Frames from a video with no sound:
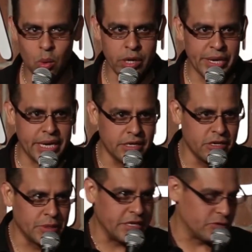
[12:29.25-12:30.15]
What are we gonna
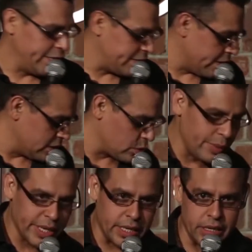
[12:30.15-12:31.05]
do with these retards?
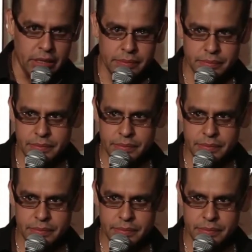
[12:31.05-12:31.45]
What are we gonna do?